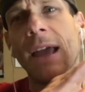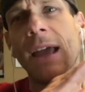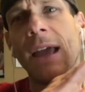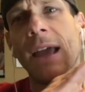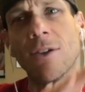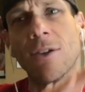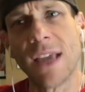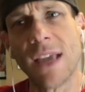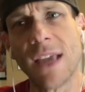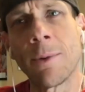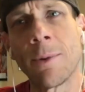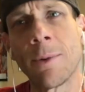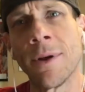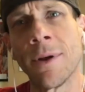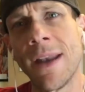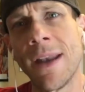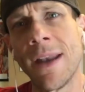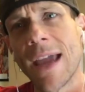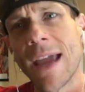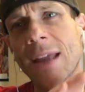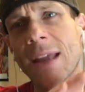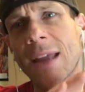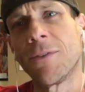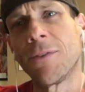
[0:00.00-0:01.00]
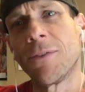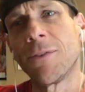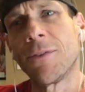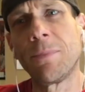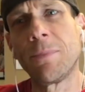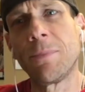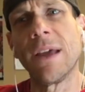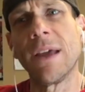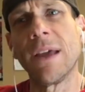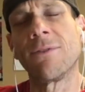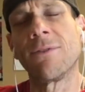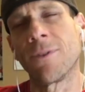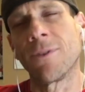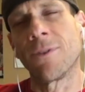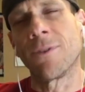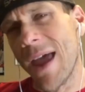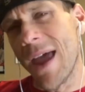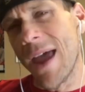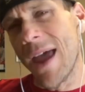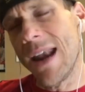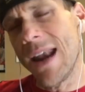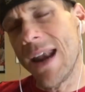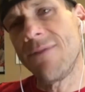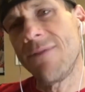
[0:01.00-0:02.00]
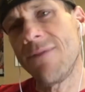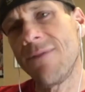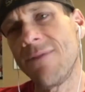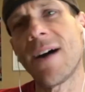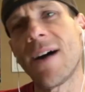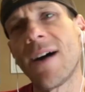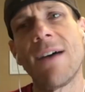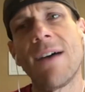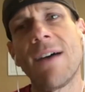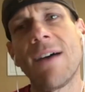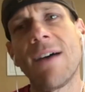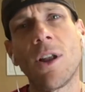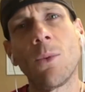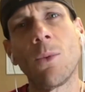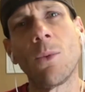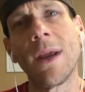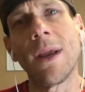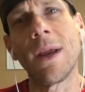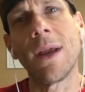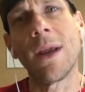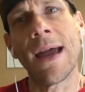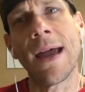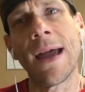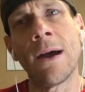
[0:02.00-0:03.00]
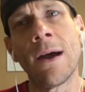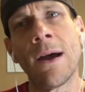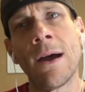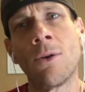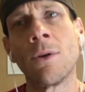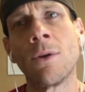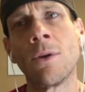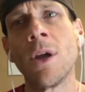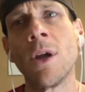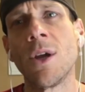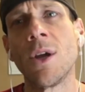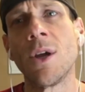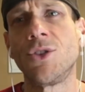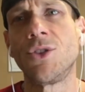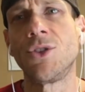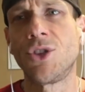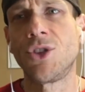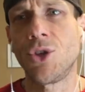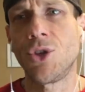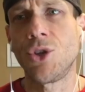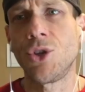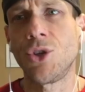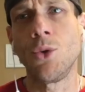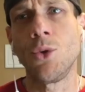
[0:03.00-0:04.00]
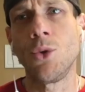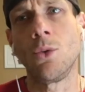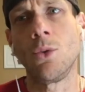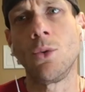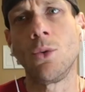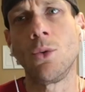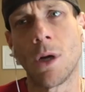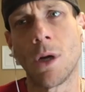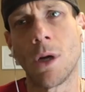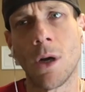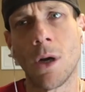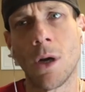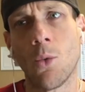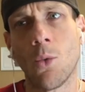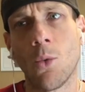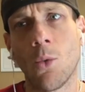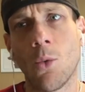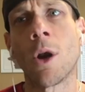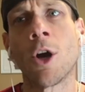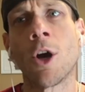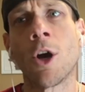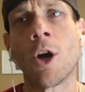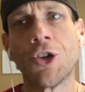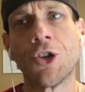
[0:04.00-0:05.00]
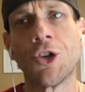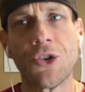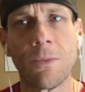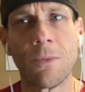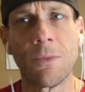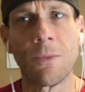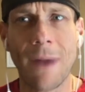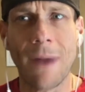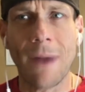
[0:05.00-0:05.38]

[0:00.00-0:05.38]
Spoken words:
And I was able to negative split from 85 all the way down to 100.